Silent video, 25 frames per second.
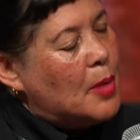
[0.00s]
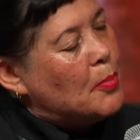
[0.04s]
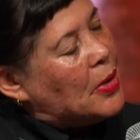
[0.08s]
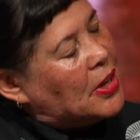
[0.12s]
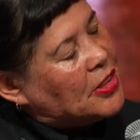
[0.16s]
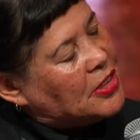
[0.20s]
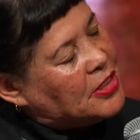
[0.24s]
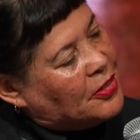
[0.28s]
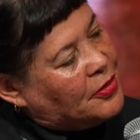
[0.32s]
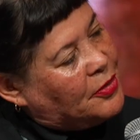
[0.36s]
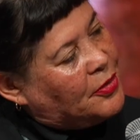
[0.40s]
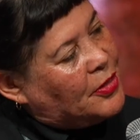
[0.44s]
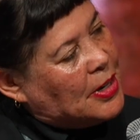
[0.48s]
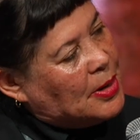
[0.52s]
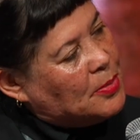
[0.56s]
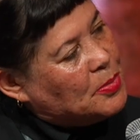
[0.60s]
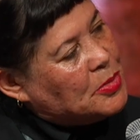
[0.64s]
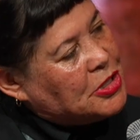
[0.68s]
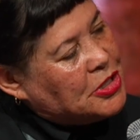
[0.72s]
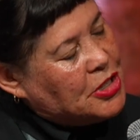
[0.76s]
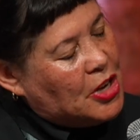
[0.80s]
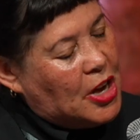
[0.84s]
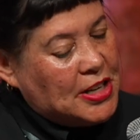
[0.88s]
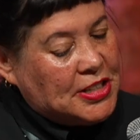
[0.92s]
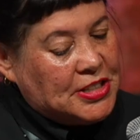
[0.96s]
But the flip
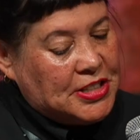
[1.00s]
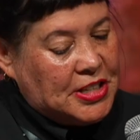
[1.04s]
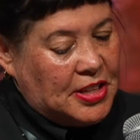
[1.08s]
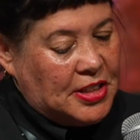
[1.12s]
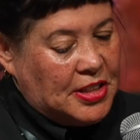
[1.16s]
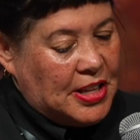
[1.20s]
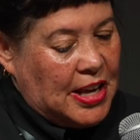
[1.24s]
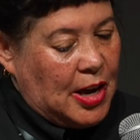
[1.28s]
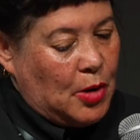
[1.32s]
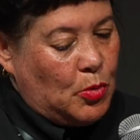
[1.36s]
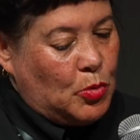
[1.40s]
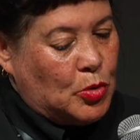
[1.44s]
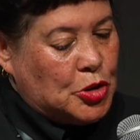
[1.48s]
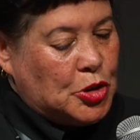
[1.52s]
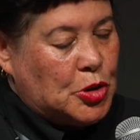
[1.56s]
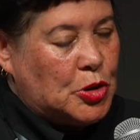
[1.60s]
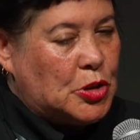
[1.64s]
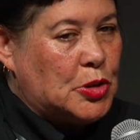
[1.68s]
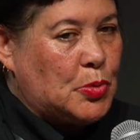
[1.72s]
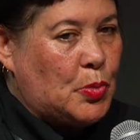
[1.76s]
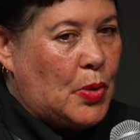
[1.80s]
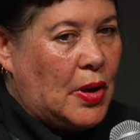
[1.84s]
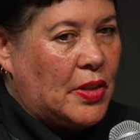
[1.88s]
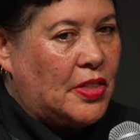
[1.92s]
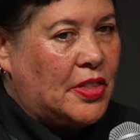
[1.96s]
side to that, which
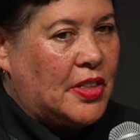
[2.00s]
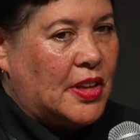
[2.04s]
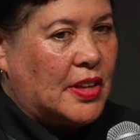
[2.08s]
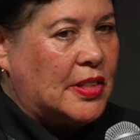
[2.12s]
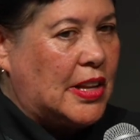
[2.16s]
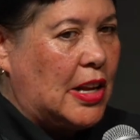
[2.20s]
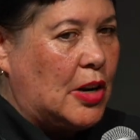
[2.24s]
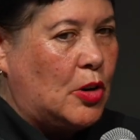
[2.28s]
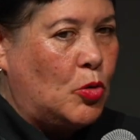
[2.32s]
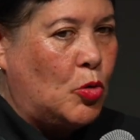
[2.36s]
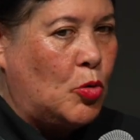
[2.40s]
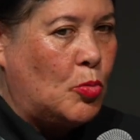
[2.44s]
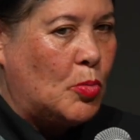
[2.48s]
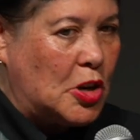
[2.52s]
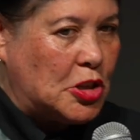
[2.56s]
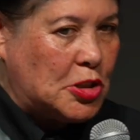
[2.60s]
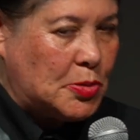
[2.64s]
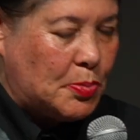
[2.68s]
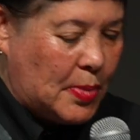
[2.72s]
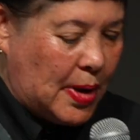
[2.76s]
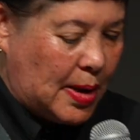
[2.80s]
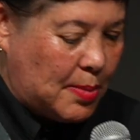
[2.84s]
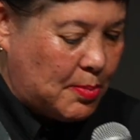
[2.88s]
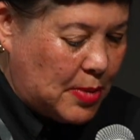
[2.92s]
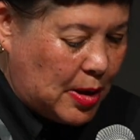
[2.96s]
is one thing that
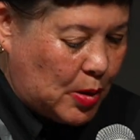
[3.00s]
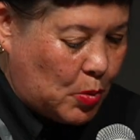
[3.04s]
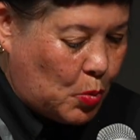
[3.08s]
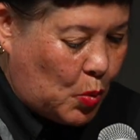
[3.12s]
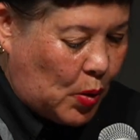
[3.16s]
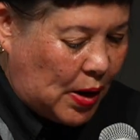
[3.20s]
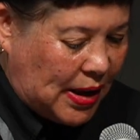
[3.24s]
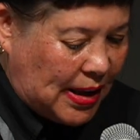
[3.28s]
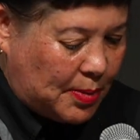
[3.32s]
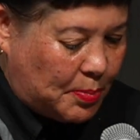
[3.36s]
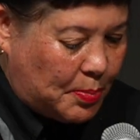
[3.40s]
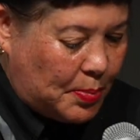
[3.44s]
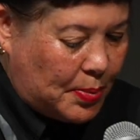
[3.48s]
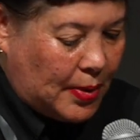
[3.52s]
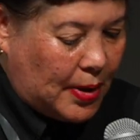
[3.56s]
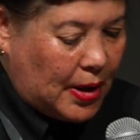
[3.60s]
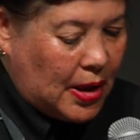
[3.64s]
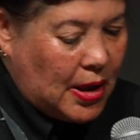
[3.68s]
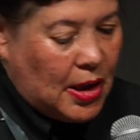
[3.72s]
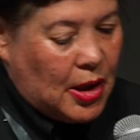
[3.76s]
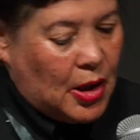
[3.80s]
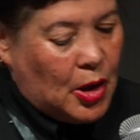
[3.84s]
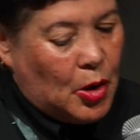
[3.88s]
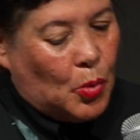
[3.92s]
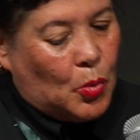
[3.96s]
almost made me weep,
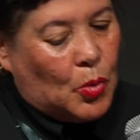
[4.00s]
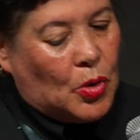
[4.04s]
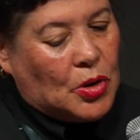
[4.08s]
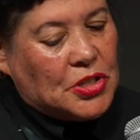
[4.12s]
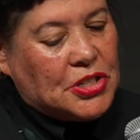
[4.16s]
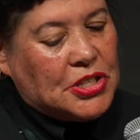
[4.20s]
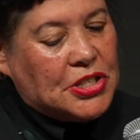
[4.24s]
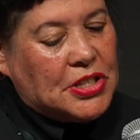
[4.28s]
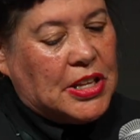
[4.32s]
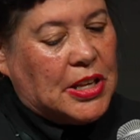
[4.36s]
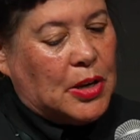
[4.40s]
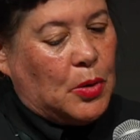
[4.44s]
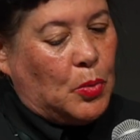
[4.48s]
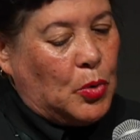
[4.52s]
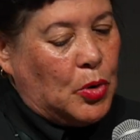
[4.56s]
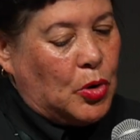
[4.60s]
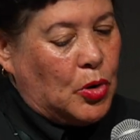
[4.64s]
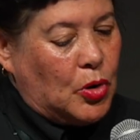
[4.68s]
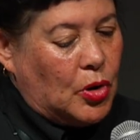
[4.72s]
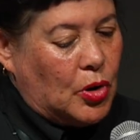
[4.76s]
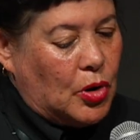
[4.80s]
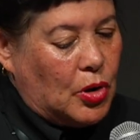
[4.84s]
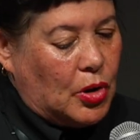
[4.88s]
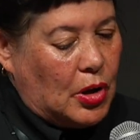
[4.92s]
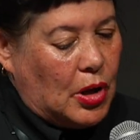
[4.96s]
was
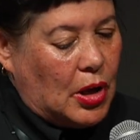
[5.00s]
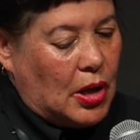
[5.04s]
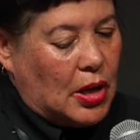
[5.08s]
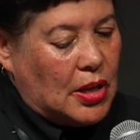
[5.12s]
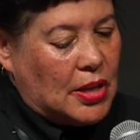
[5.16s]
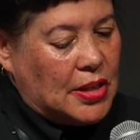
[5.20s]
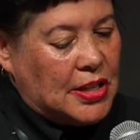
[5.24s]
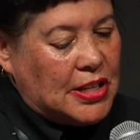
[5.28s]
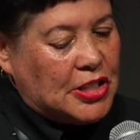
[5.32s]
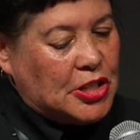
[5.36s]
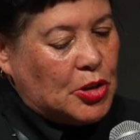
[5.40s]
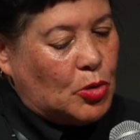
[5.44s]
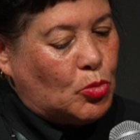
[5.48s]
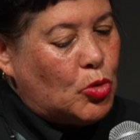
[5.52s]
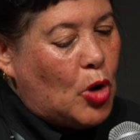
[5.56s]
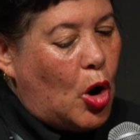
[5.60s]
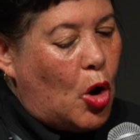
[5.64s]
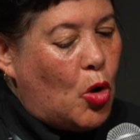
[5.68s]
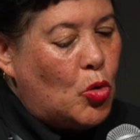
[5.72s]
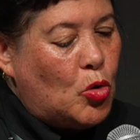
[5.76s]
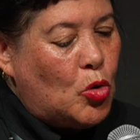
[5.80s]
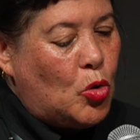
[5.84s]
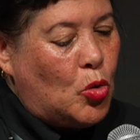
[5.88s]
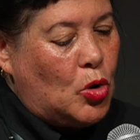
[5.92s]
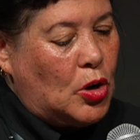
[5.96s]
there's a
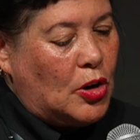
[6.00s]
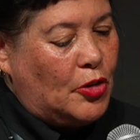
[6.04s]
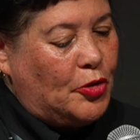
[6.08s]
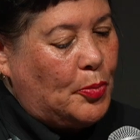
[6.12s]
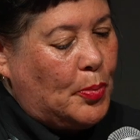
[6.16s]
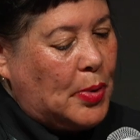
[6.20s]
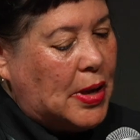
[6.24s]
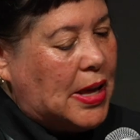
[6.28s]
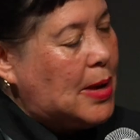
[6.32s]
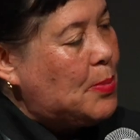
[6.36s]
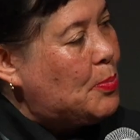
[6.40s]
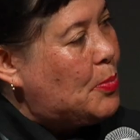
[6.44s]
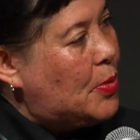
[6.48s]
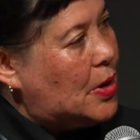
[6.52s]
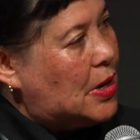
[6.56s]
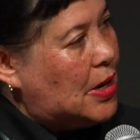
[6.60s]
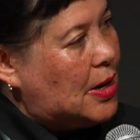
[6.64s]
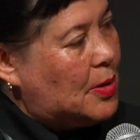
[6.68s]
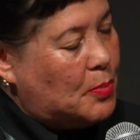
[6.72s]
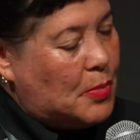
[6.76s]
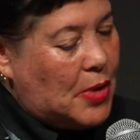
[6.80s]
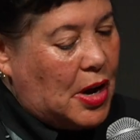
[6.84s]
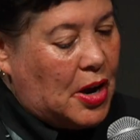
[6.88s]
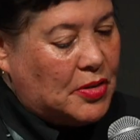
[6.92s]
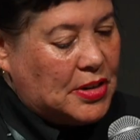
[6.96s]
roll call of people
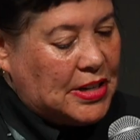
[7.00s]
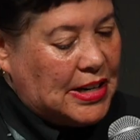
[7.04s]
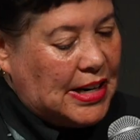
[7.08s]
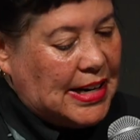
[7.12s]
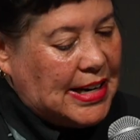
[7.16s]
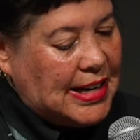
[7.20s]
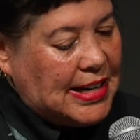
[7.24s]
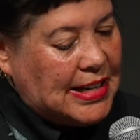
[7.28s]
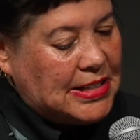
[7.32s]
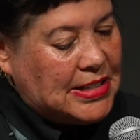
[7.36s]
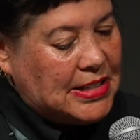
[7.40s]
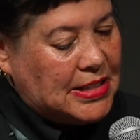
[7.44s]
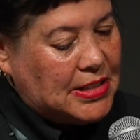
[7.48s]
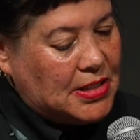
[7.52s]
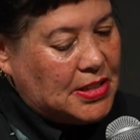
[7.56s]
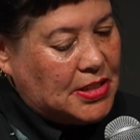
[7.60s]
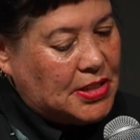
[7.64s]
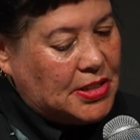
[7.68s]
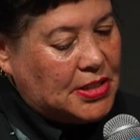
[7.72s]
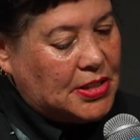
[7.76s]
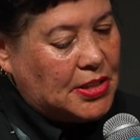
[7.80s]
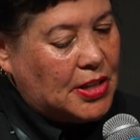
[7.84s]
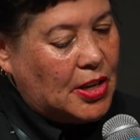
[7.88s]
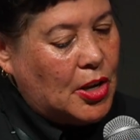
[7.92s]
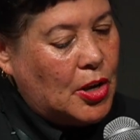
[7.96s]
and Māori
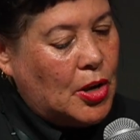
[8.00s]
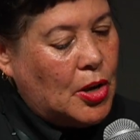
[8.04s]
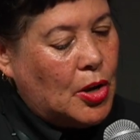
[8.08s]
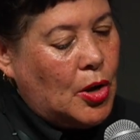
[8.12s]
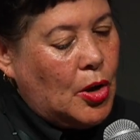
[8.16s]
leaders